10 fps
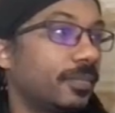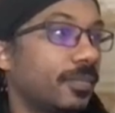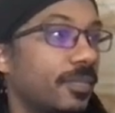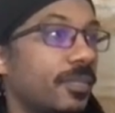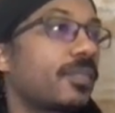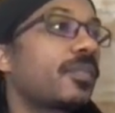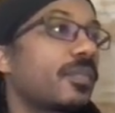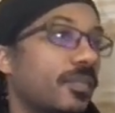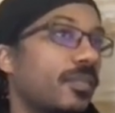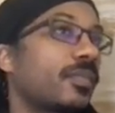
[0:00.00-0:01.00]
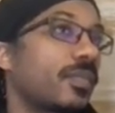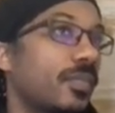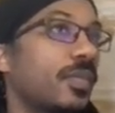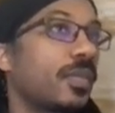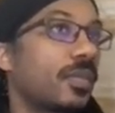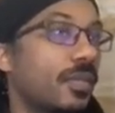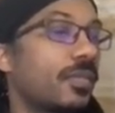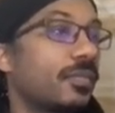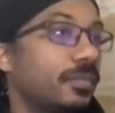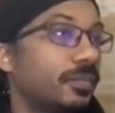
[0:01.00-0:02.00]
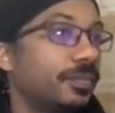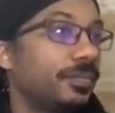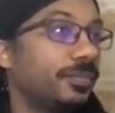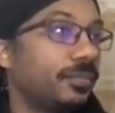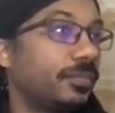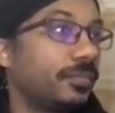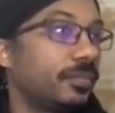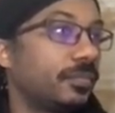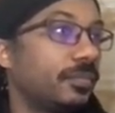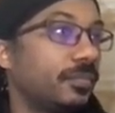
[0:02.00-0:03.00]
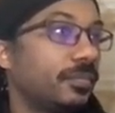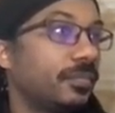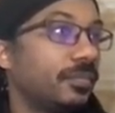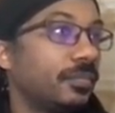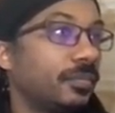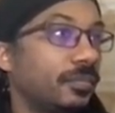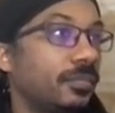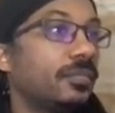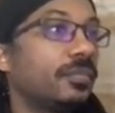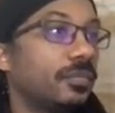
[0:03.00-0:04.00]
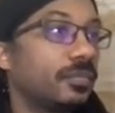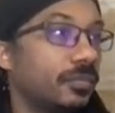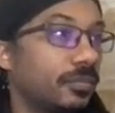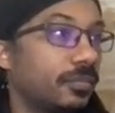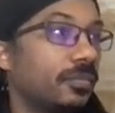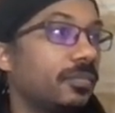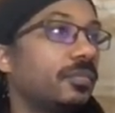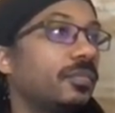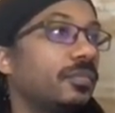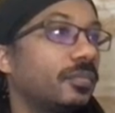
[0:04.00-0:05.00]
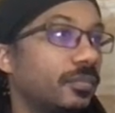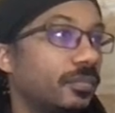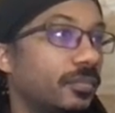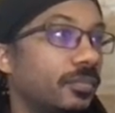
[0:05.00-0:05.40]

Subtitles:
This person isn't speaking.